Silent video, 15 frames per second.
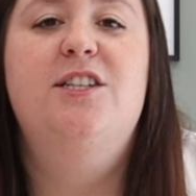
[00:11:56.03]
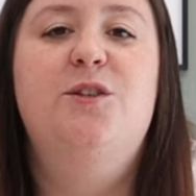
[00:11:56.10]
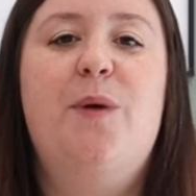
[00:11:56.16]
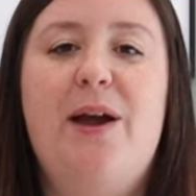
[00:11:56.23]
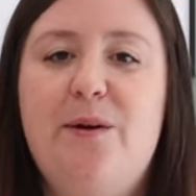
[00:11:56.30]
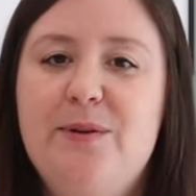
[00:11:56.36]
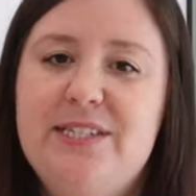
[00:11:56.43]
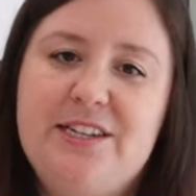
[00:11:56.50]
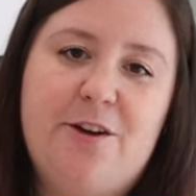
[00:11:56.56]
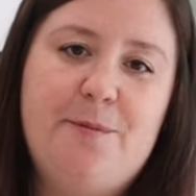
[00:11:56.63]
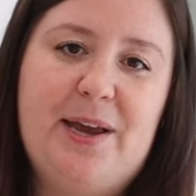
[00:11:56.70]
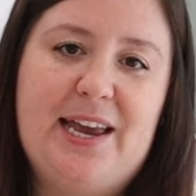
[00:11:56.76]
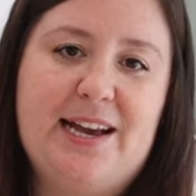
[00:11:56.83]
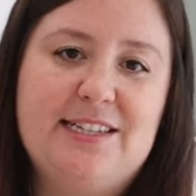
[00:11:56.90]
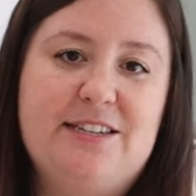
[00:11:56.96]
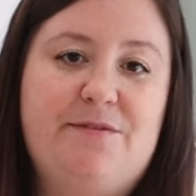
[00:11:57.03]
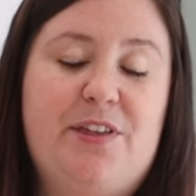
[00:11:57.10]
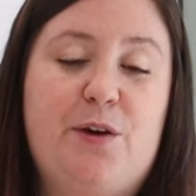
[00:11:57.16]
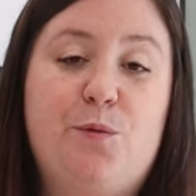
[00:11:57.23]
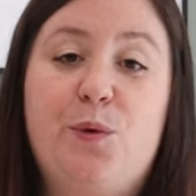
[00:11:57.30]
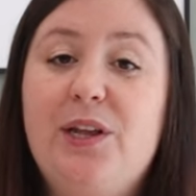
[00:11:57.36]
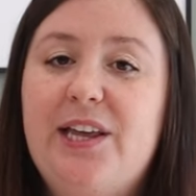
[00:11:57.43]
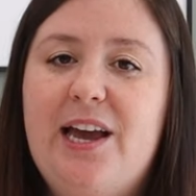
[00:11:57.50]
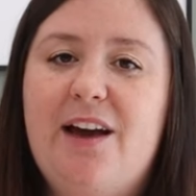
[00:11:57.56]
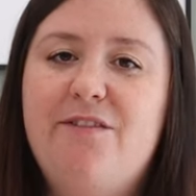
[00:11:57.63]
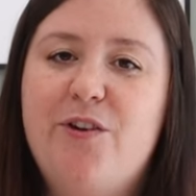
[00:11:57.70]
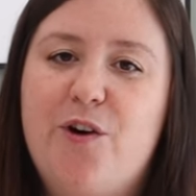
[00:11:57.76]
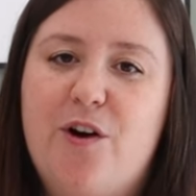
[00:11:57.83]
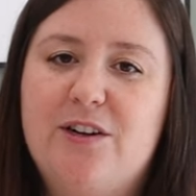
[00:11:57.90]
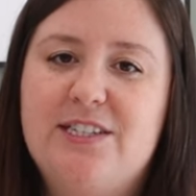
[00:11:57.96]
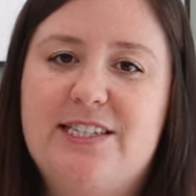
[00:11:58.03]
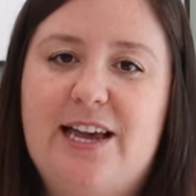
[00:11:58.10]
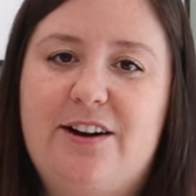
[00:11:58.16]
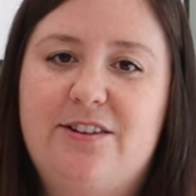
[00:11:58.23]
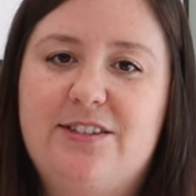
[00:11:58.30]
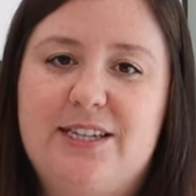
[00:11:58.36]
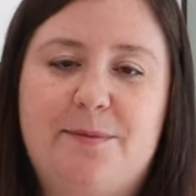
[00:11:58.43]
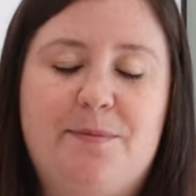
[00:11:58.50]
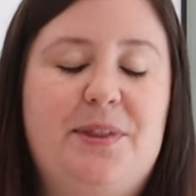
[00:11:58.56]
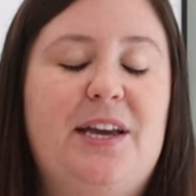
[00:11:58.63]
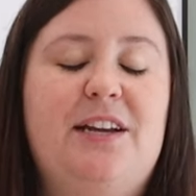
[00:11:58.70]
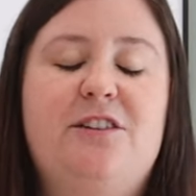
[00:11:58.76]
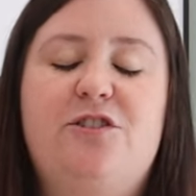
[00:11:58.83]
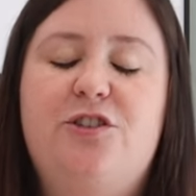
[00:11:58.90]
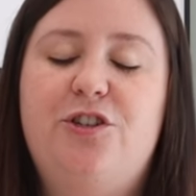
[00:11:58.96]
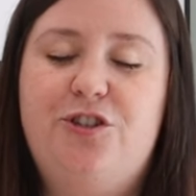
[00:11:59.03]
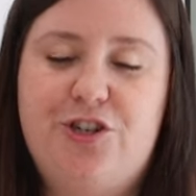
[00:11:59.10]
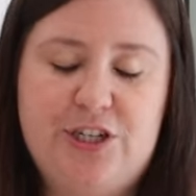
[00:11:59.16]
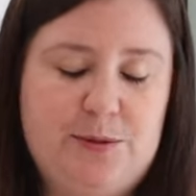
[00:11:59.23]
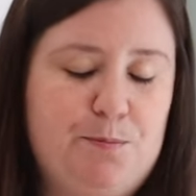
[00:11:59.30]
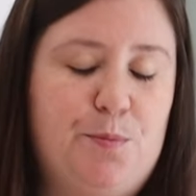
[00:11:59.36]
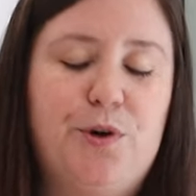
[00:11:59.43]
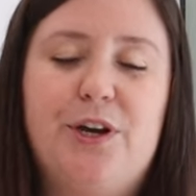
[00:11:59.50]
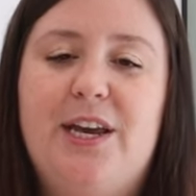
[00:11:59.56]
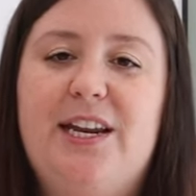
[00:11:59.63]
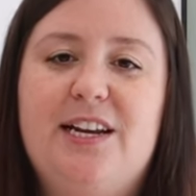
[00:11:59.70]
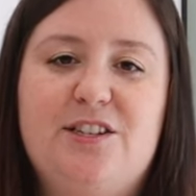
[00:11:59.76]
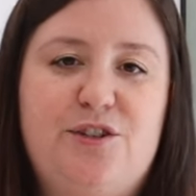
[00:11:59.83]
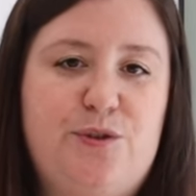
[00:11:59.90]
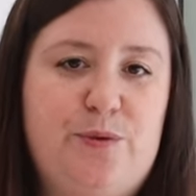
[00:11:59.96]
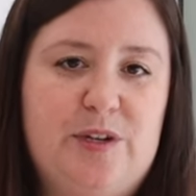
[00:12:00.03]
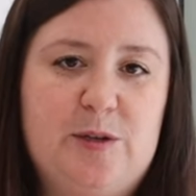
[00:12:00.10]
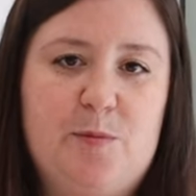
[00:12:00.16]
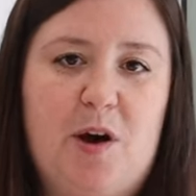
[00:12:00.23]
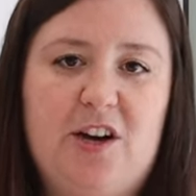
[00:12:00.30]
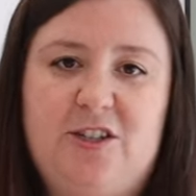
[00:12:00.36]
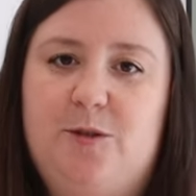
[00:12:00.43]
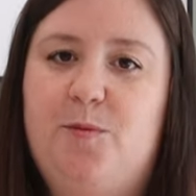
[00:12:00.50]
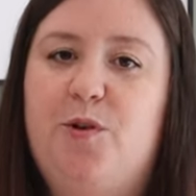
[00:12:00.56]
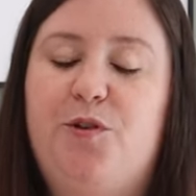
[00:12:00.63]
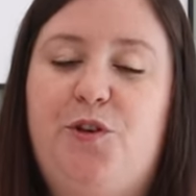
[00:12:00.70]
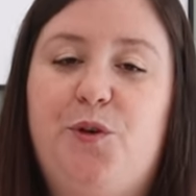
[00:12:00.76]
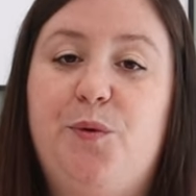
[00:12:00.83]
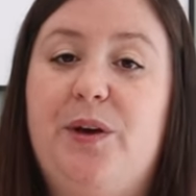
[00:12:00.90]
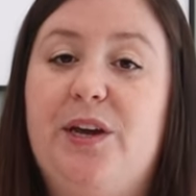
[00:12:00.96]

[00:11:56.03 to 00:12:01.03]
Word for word: So I always tell my guests if they really have their heart set on something to just book it as soon as possible. You